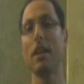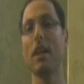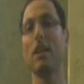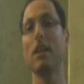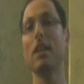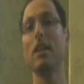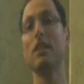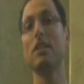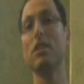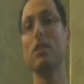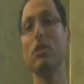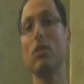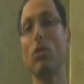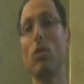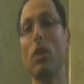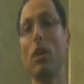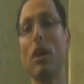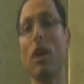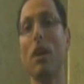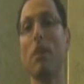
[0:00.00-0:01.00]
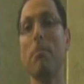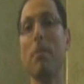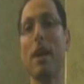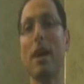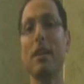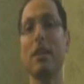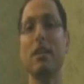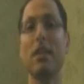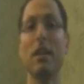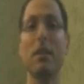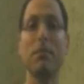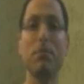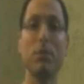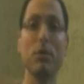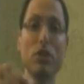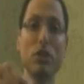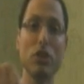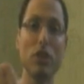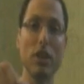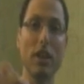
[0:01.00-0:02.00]
Now let's talk about that
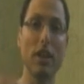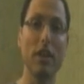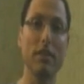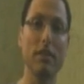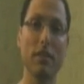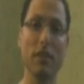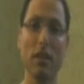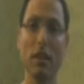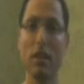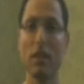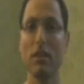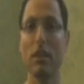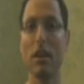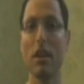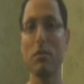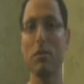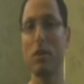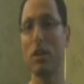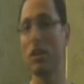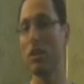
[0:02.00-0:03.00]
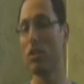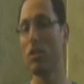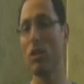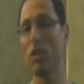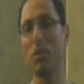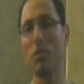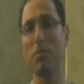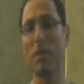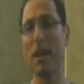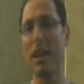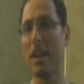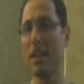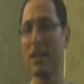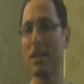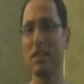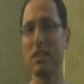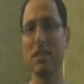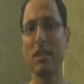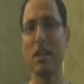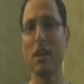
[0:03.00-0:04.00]
punch again. Okay, we can talk about
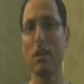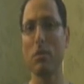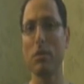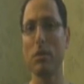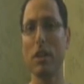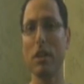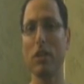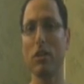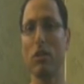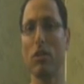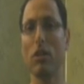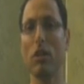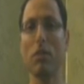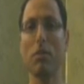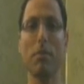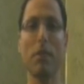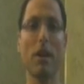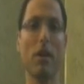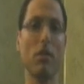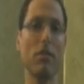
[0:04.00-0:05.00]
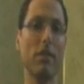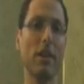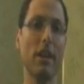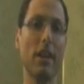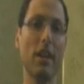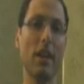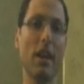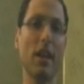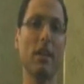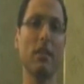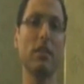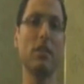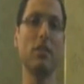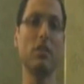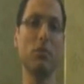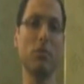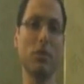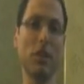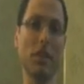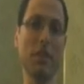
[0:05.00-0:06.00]
any skill. We can talk about overhead
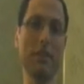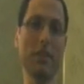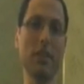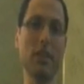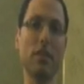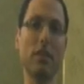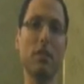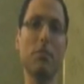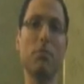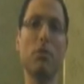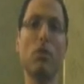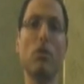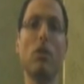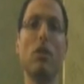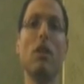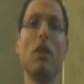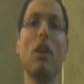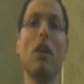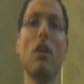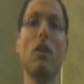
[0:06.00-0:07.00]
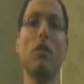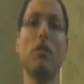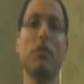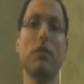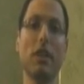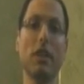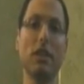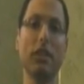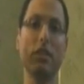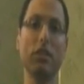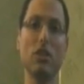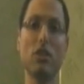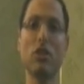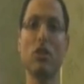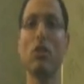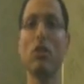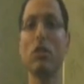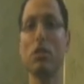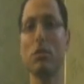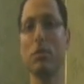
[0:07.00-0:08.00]
athletes with their flexibility or flexing the
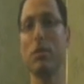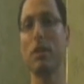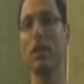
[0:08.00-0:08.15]
shoulders.